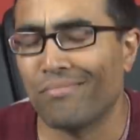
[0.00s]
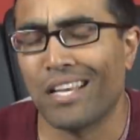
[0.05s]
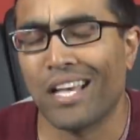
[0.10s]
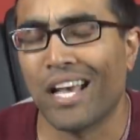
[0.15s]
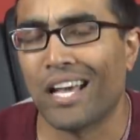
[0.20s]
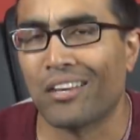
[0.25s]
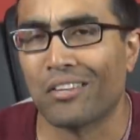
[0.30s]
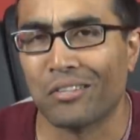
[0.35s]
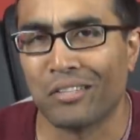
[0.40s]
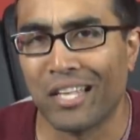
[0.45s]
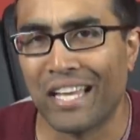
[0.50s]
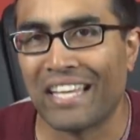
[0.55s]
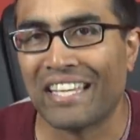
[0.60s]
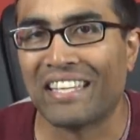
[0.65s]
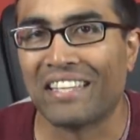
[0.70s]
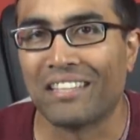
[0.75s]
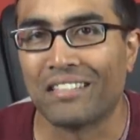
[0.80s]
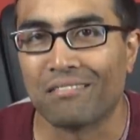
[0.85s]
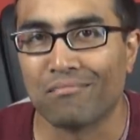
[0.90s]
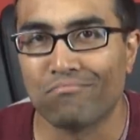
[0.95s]
I don't like
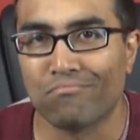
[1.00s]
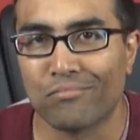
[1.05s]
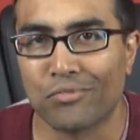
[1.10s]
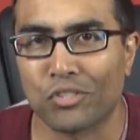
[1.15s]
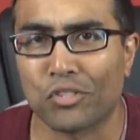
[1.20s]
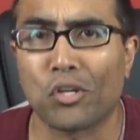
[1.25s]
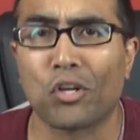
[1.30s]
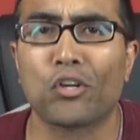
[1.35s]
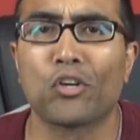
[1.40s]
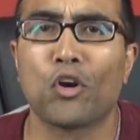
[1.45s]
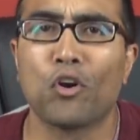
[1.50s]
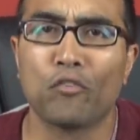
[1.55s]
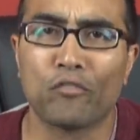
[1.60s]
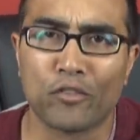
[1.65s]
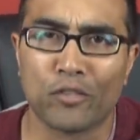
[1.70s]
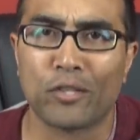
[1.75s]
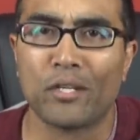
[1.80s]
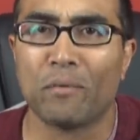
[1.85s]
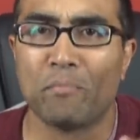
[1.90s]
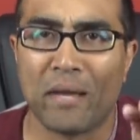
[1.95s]
it. Start
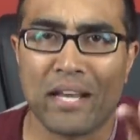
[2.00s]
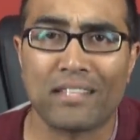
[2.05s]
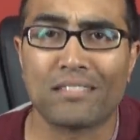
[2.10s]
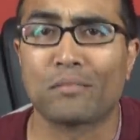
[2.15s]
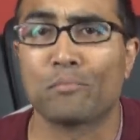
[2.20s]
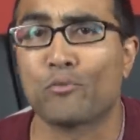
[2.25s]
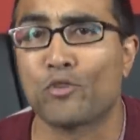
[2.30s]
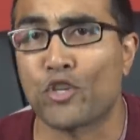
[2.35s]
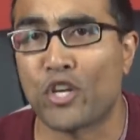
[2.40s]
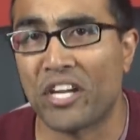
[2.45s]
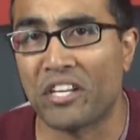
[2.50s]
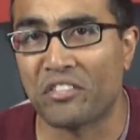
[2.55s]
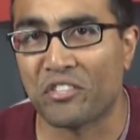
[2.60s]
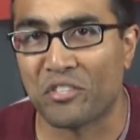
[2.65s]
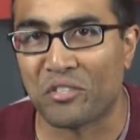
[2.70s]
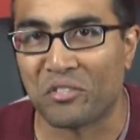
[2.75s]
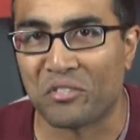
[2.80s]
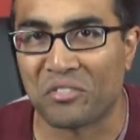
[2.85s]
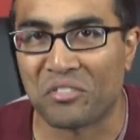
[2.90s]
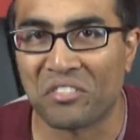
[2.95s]
over and make some
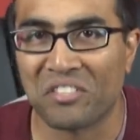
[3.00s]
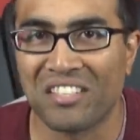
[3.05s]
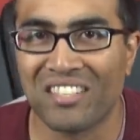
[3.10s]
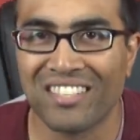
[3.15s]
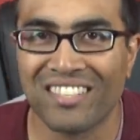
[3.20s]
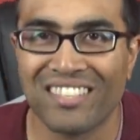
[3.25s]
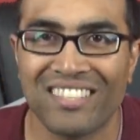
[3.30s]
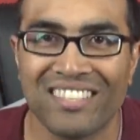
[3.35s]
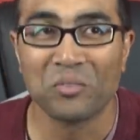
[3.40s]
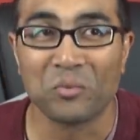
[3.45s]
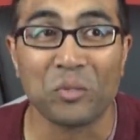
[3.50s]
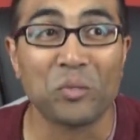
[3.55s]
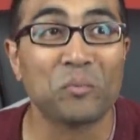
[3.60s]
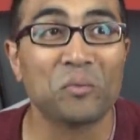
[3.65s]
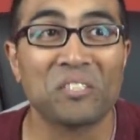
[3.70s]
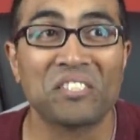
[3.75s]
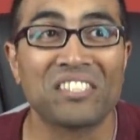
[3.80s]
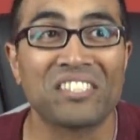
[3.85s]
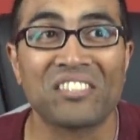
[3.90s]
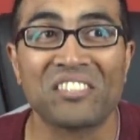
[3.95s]
changes. We
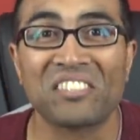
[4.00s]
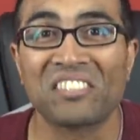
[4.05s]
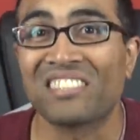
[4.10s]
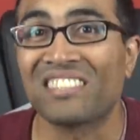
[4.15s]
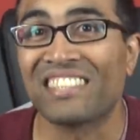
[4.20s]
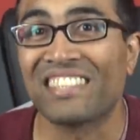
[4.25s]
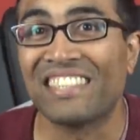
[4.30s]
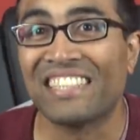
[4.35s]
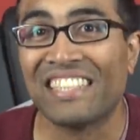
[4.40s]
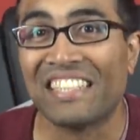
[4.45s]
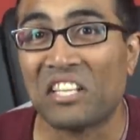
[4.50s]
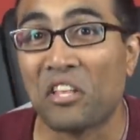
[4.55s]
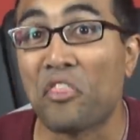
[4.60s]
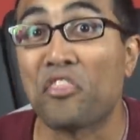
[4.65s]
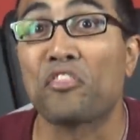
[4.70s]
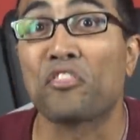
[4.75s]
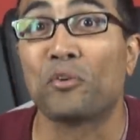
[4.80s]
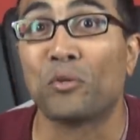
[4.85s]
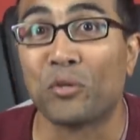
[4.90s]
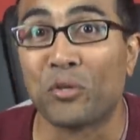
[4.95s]
would seriously need a
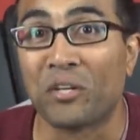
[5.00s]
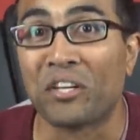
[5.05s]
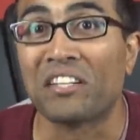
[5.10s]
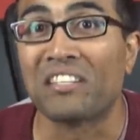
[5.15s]
third